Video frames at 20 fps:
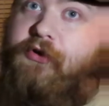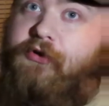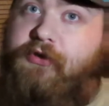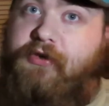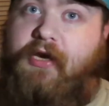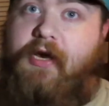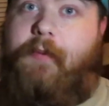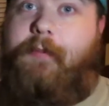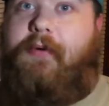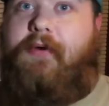hooked
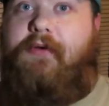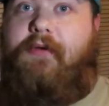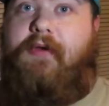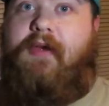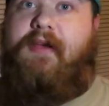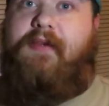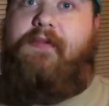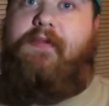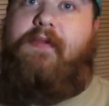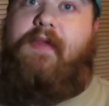up,
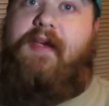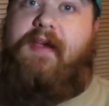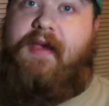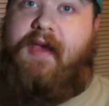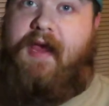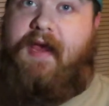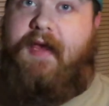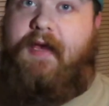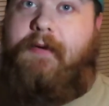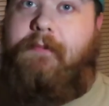they, they
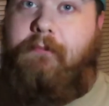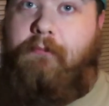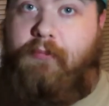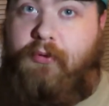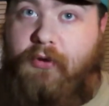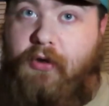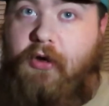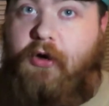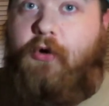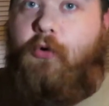can
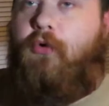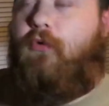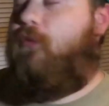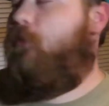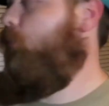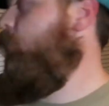blow